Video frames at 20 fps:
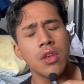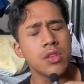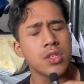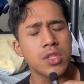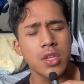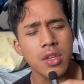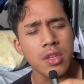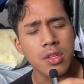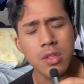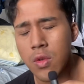
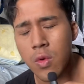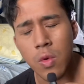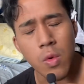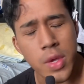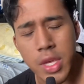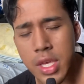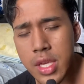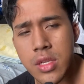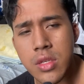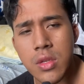Jeez
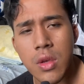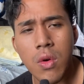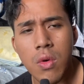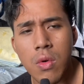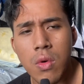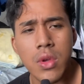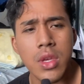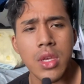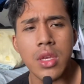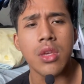Louise,
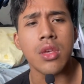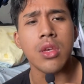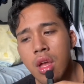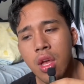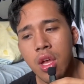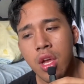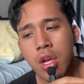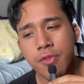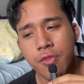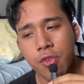holy.
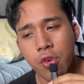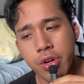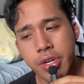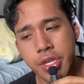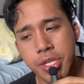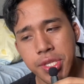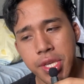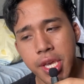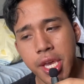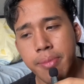For
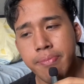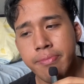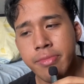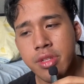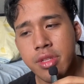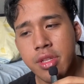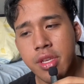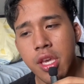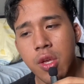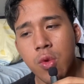
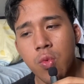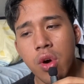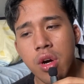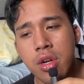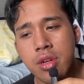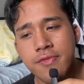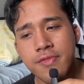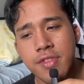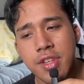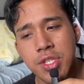example, in
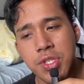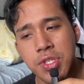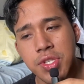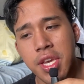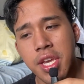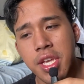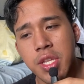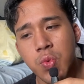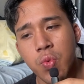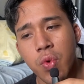one of the
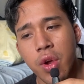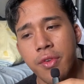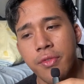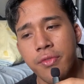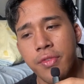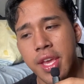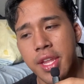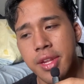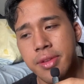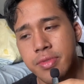scenes where
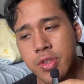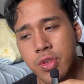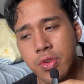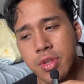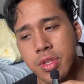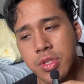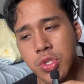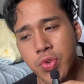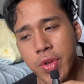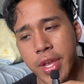Venom
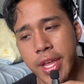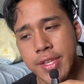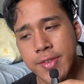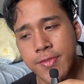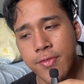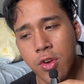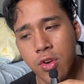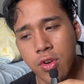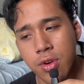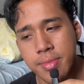couldn't
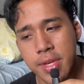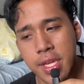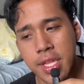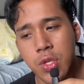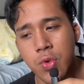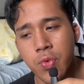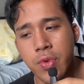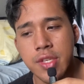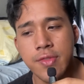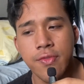transform
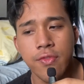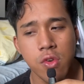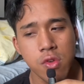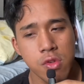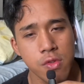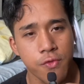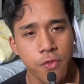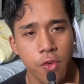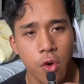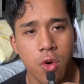into his
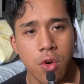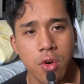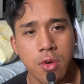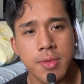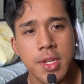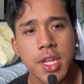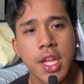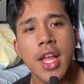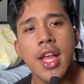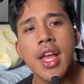full
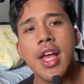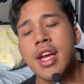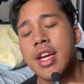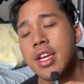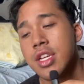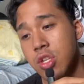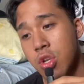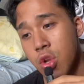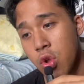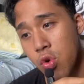form,
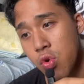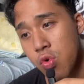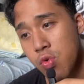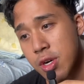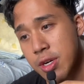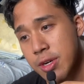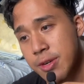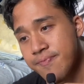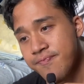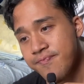
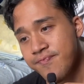do